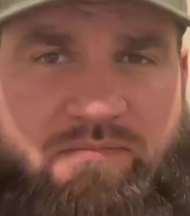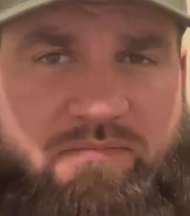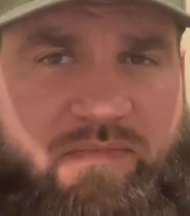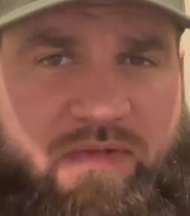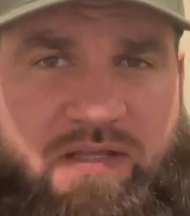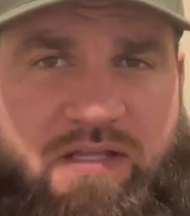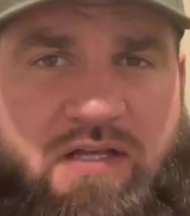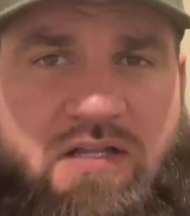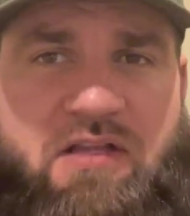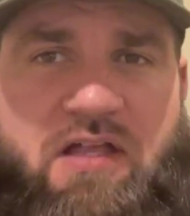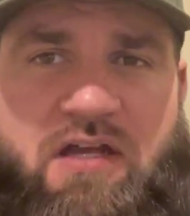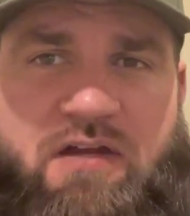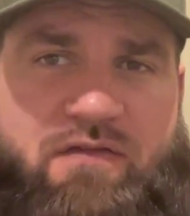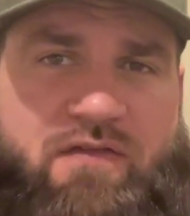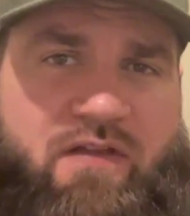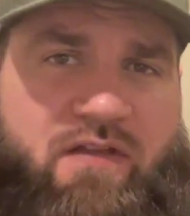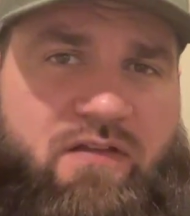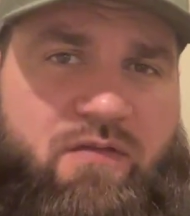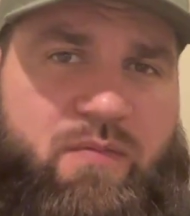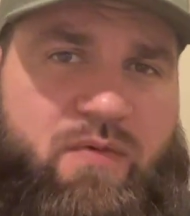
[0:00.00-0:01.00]
I like a lot of
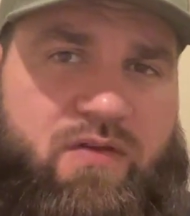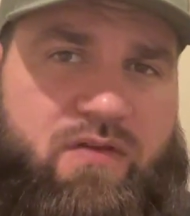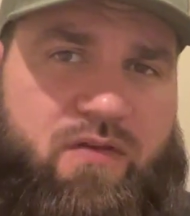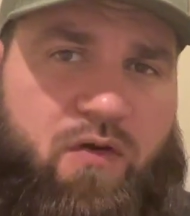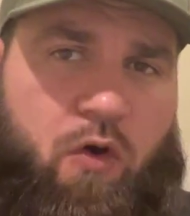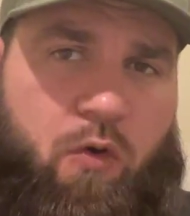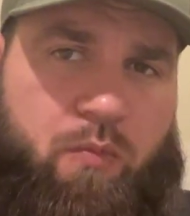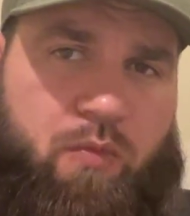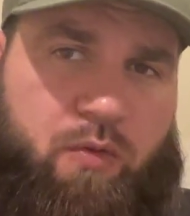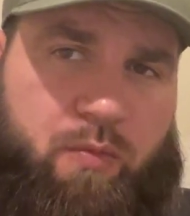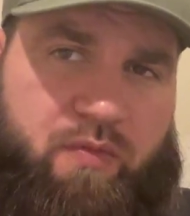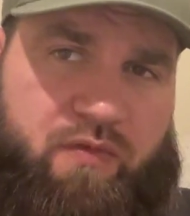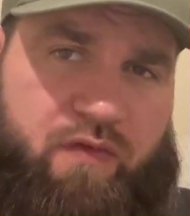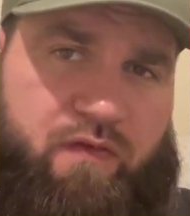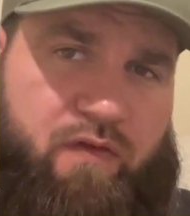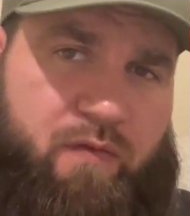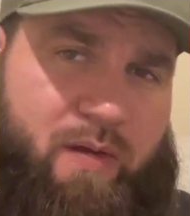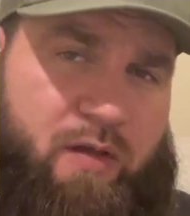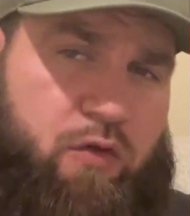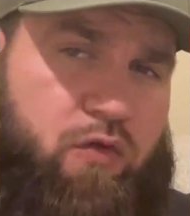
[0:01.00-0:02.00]
things, but the whole purpose
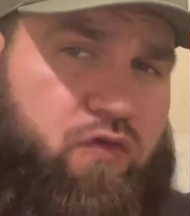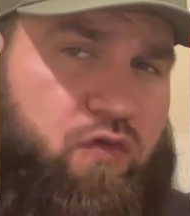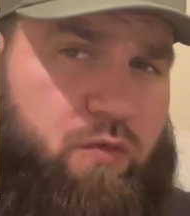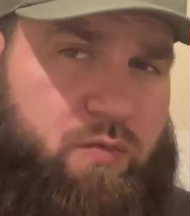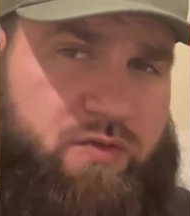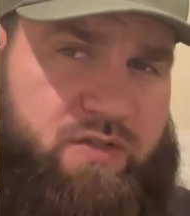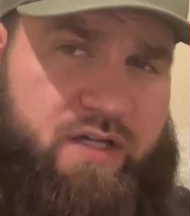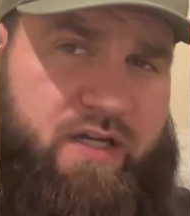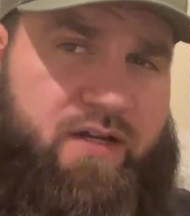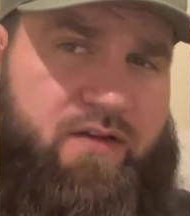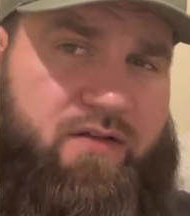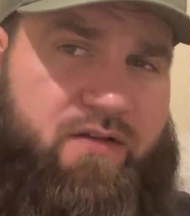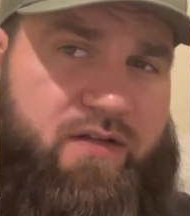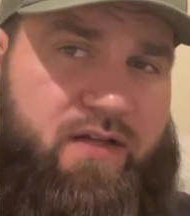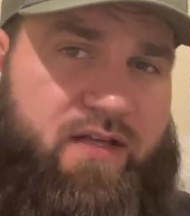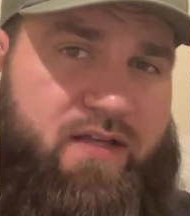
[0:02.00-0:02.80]
of my YouTube channel